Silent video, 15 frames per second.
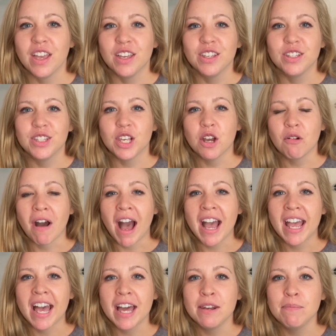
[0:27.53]
So I
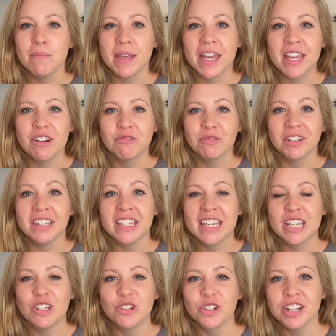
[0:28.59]
had been really
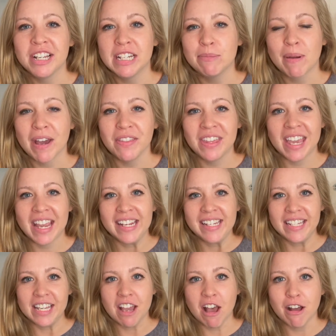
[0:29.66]
intrigued by the
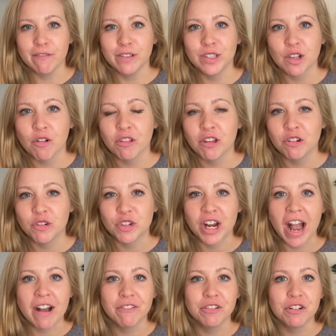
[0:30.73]
idea of solo
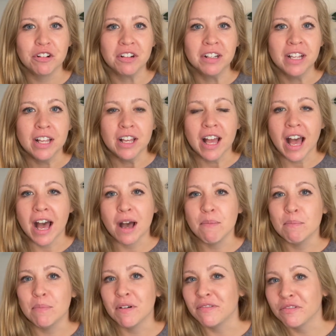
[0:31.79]
travel
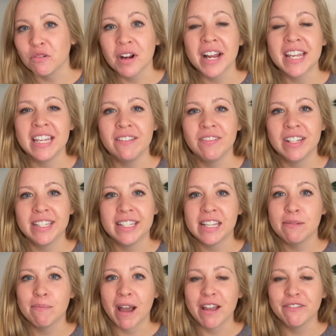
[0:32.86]
before I even did
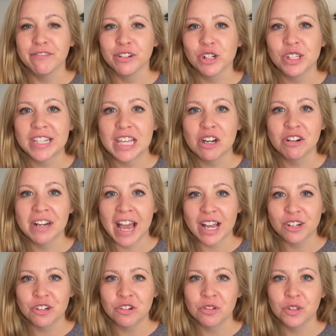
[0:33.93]
my first
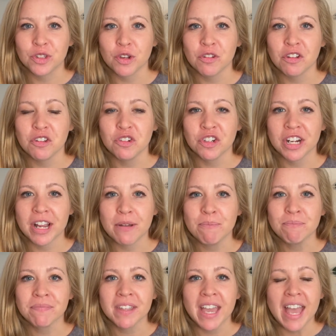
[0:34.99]
international solo trip.
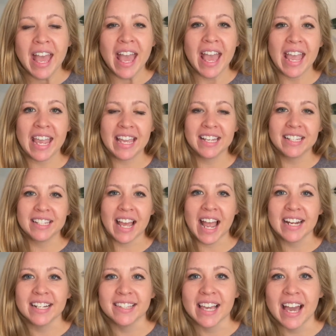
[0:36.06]
And I
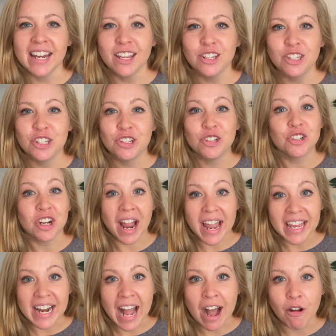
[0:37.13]
decided to try
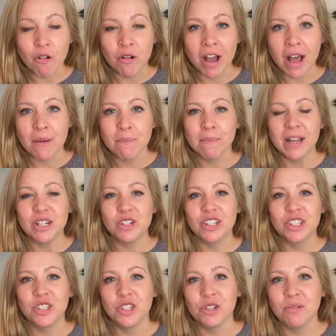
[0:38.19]
it out by
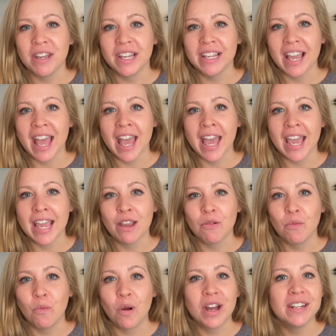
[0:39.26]
just doing a
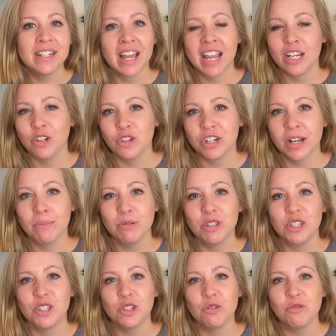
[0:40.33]
one-night trip
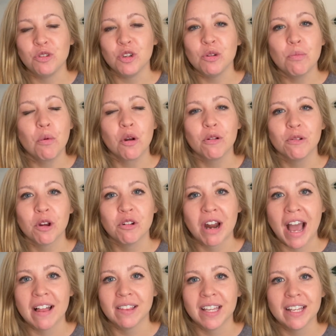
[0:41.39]
to Newport, Rhode
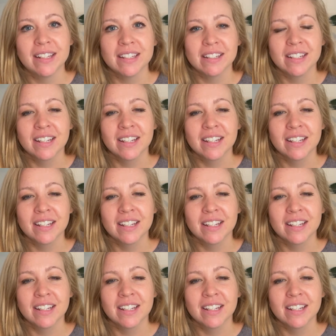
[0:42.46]
Island.